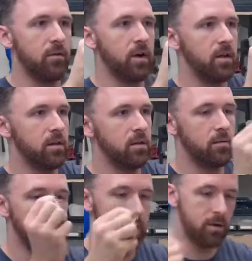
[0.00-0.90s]
very little
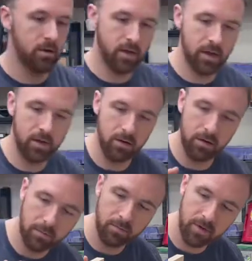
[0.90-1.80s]
bit that needed
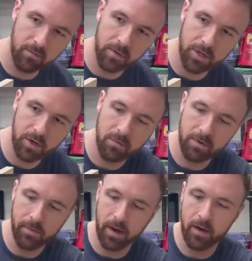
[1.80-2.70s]
to even be
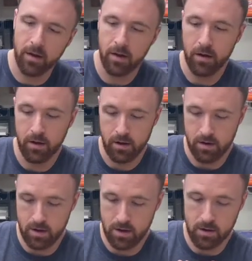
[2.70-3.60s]
trimmed, but
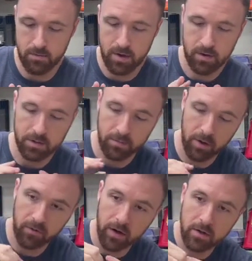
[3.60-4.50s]
now it's
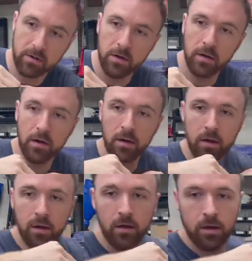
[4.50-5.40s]
perfect.
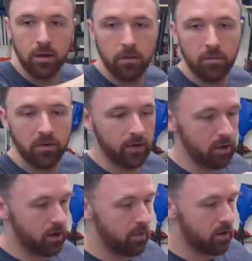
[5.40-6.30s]

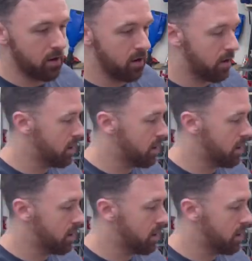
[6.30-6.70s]
Perfectly on there.